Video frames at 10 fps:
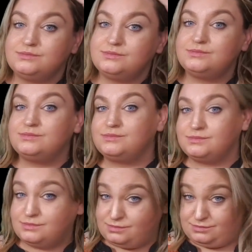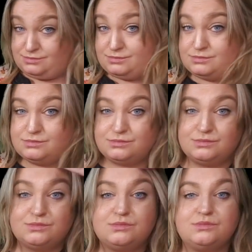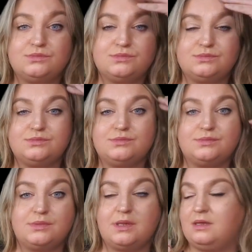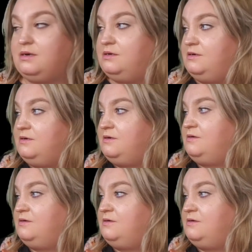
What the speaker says: (not speaking)